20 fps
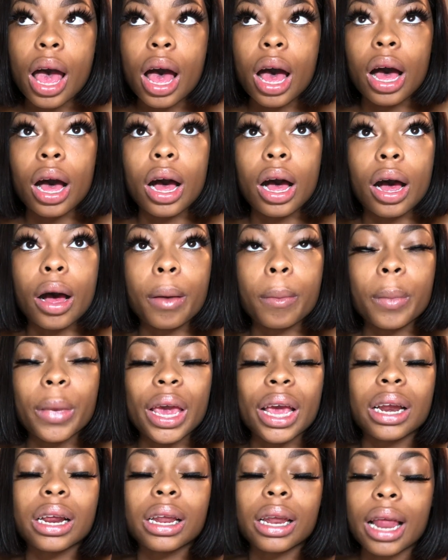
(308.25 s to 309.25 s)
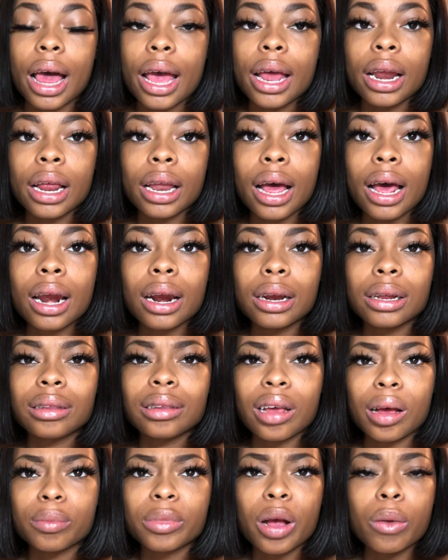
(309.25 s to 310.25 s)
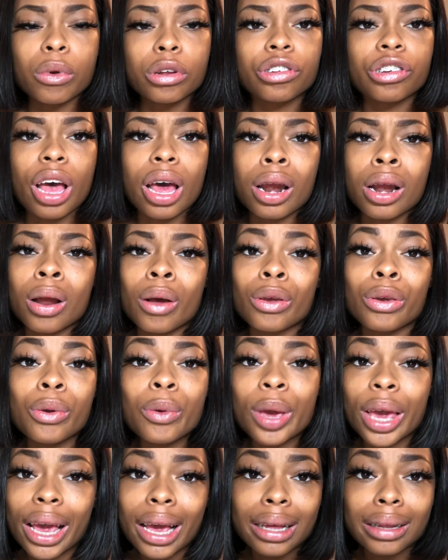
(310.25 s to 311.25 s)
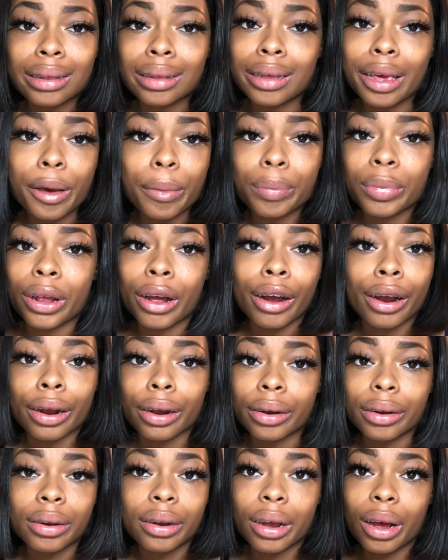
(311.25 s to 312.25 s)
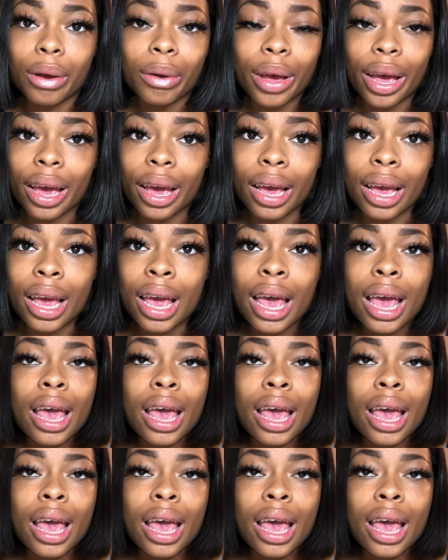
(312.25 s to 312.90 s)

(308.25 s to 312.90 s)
And a lot of the times I want y'all to know you can't skip the hurt, okay?